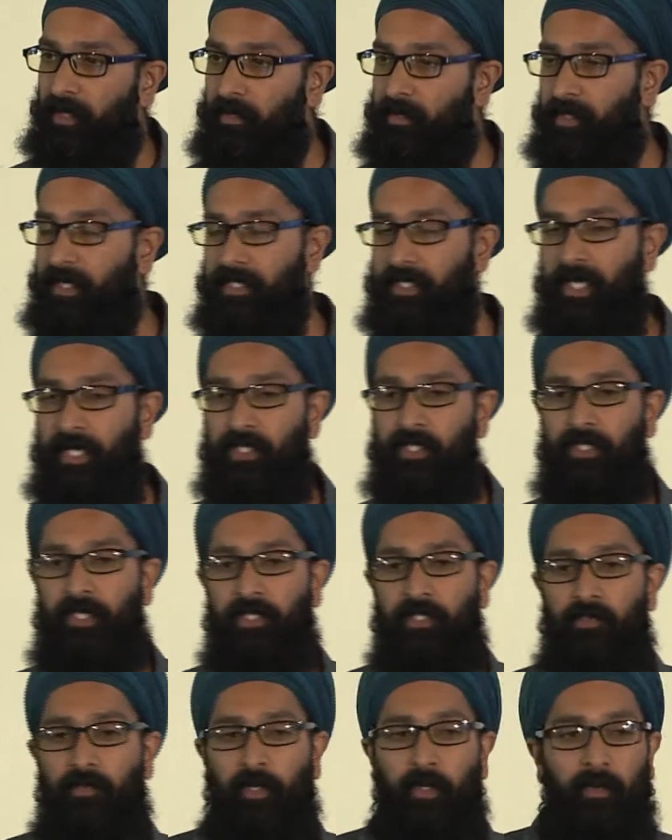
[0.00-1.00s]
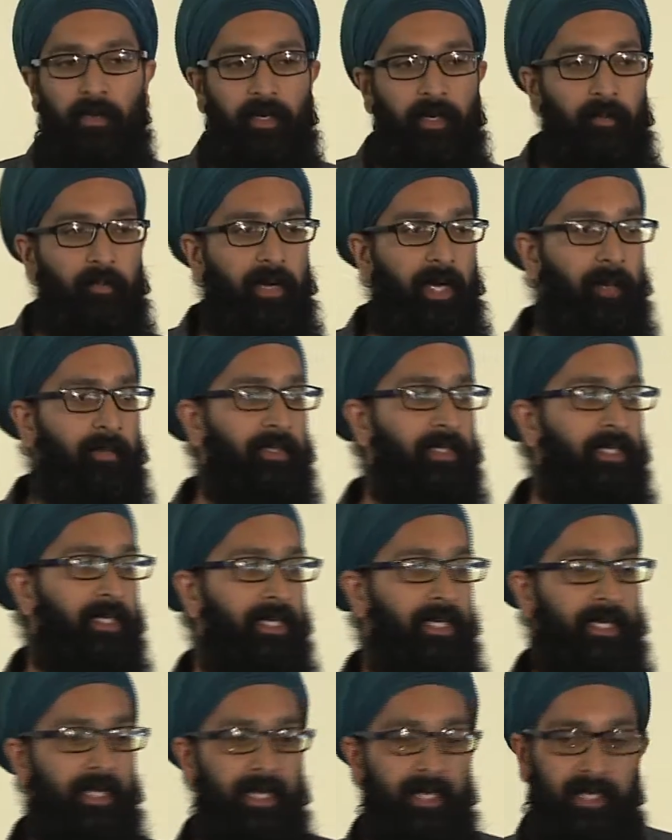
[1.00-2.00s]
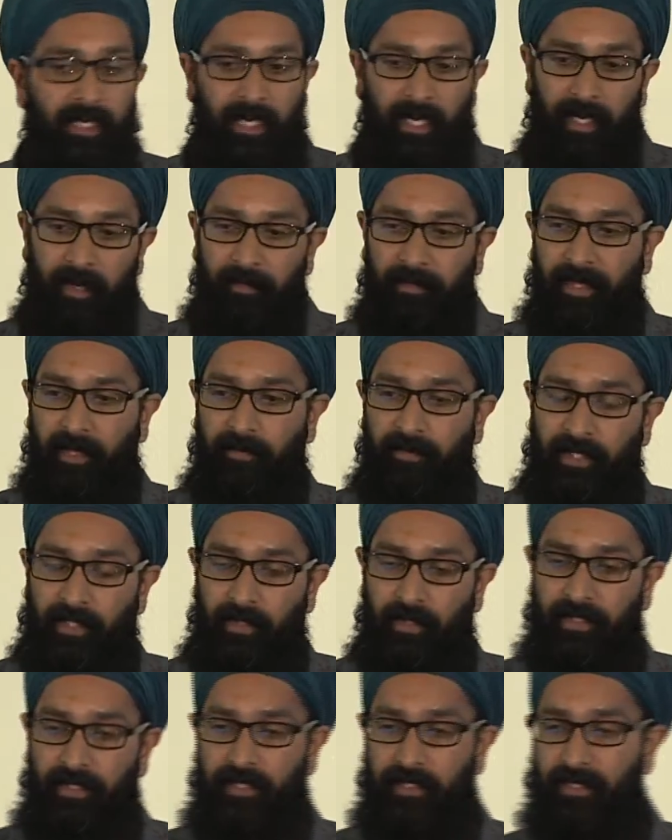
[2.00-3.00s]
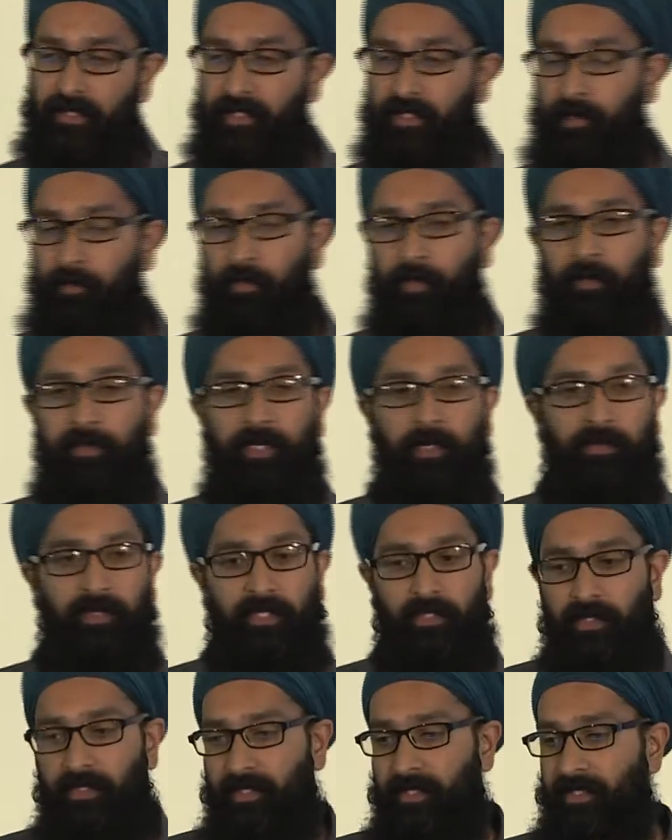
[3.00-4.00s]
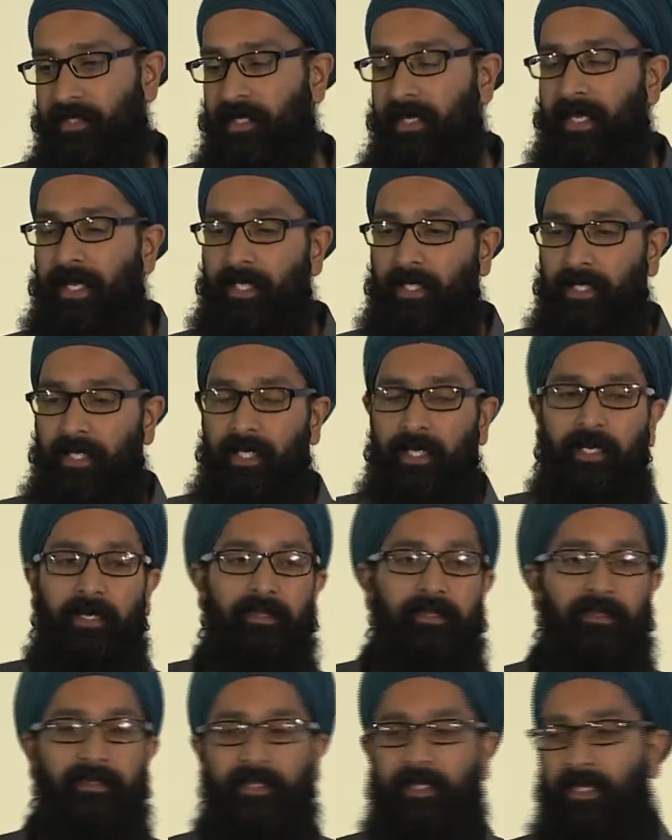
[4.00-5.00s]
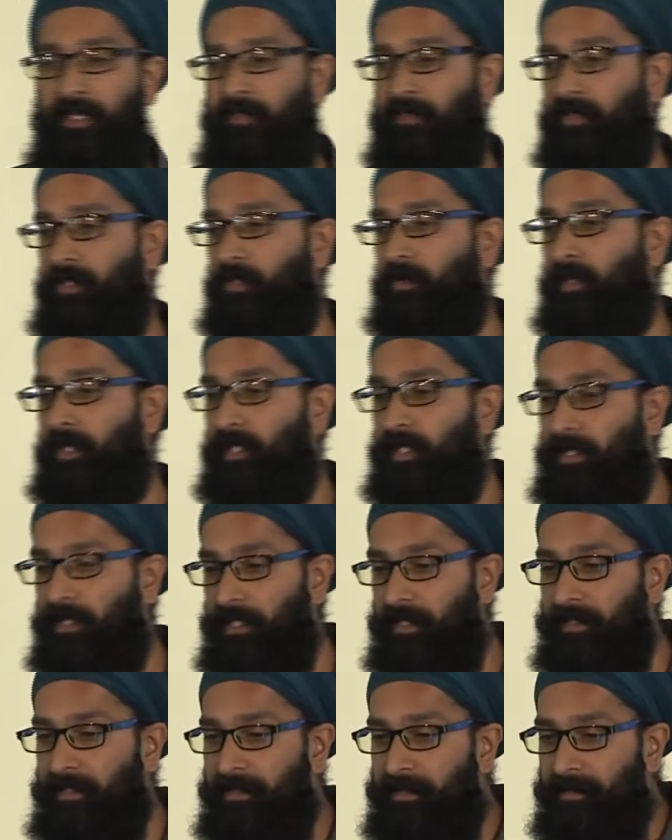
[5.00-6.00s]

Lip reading: transaction gets recorded properly, that the appropriate resources get allocated, and that they get there quickly.